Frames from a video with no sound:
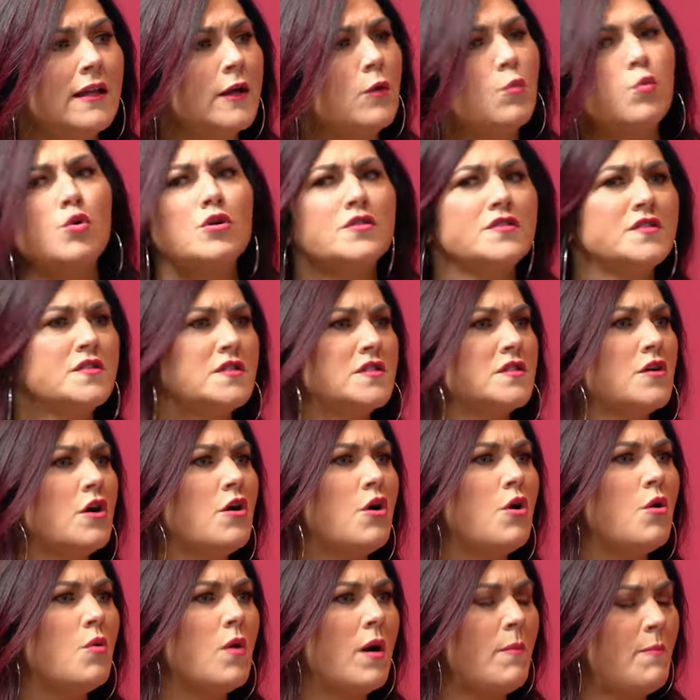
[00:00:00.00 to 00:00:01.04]
Like we're
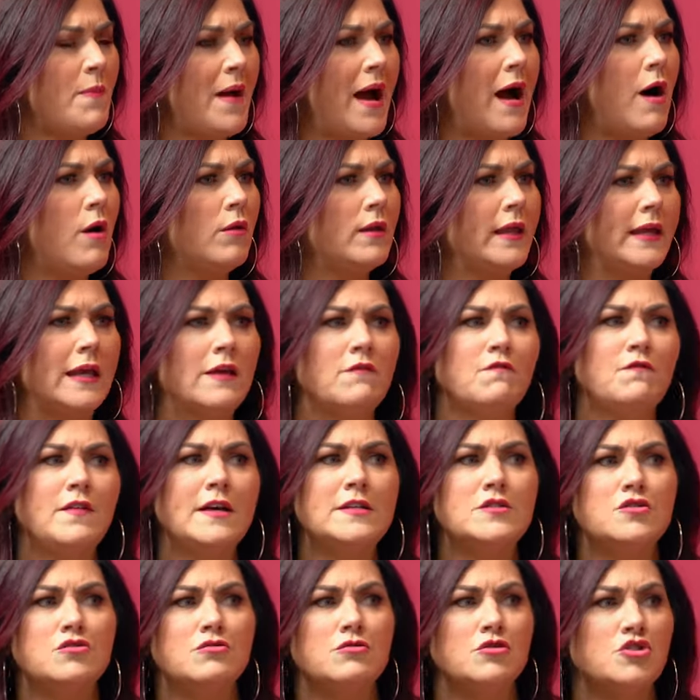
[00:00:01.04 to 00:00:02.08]
so about like
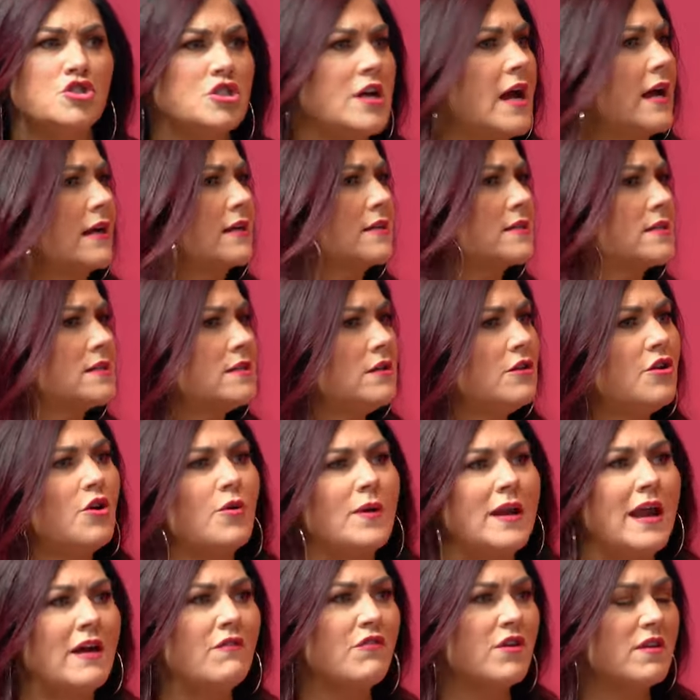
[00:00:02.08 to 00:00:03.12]
investor checks, you know,
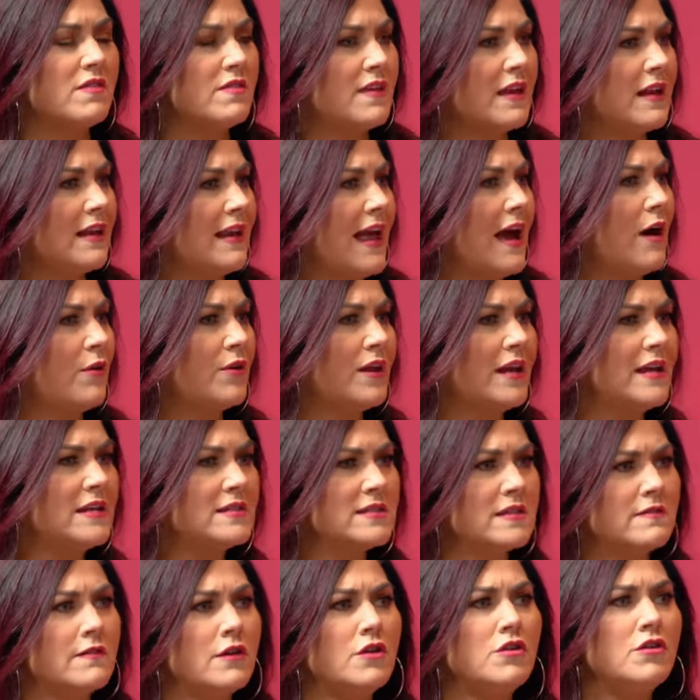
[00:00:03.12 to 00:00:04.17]
and everything
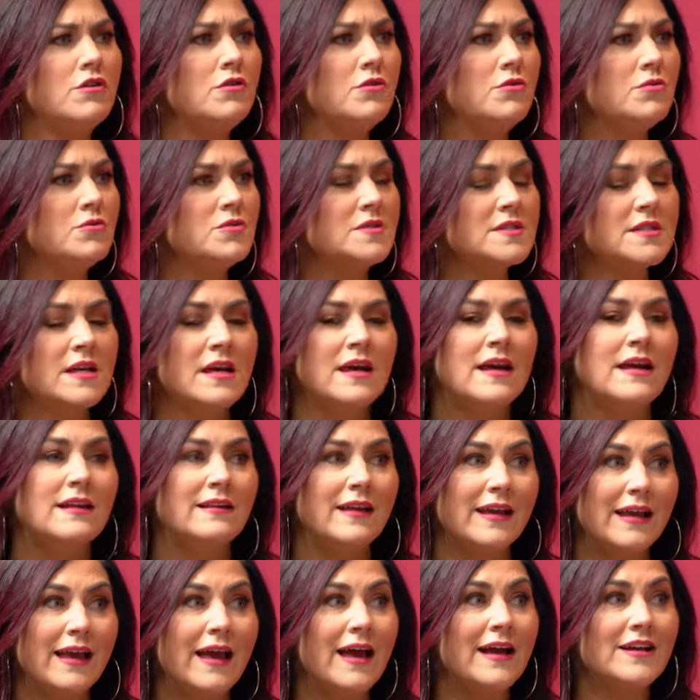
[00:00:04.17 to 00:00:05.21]
nowadays and the news,
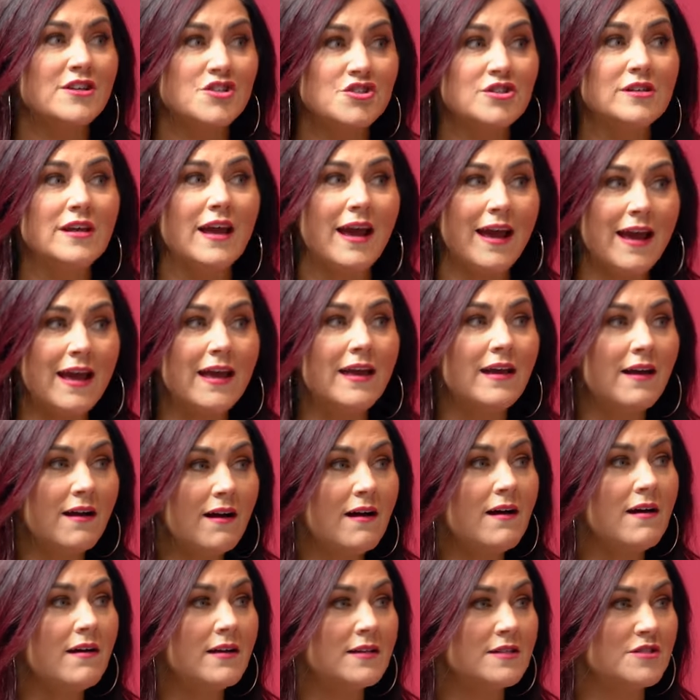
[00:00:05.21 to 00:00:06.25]
like actually hang
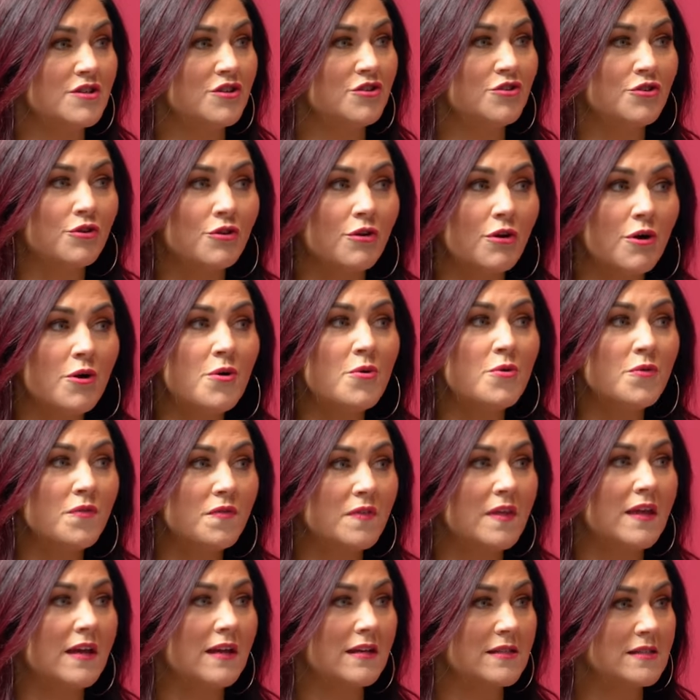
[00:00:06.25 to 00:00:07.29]
on to your own
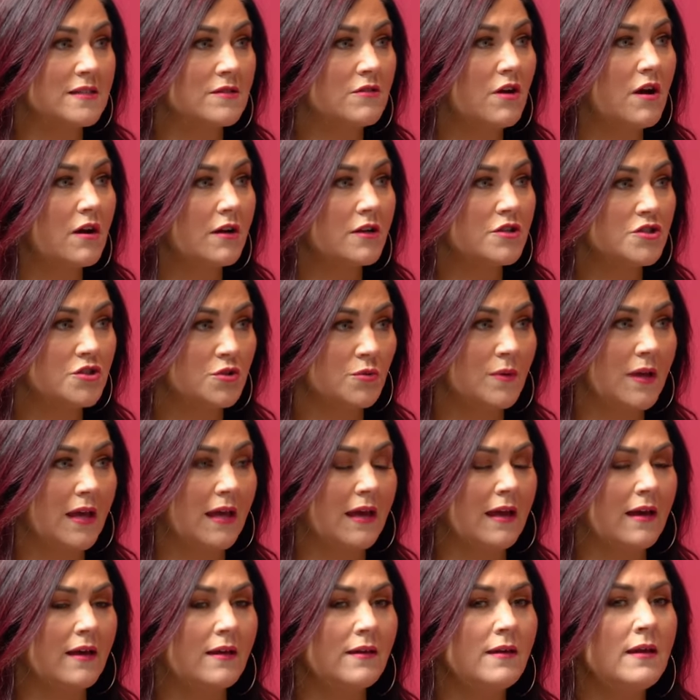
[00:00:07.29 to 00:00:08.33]
thing as long as you
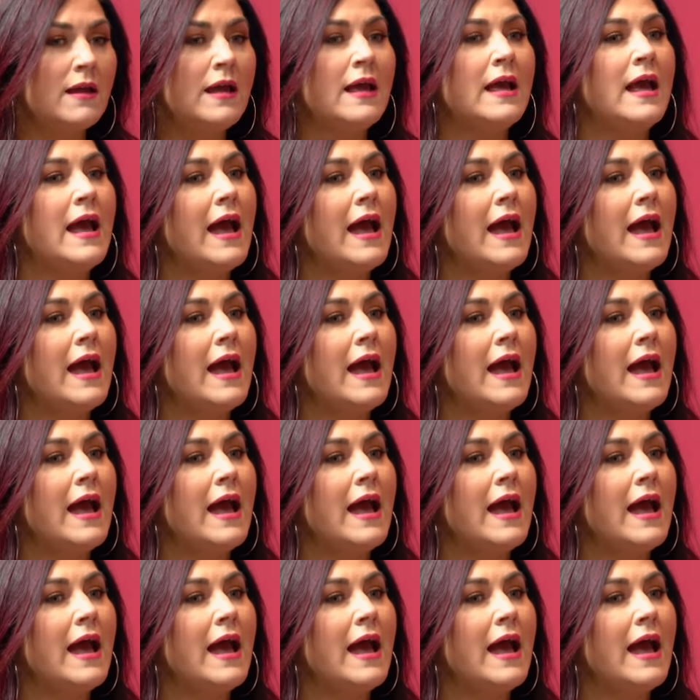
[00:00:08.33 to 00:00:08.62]
can. Mm.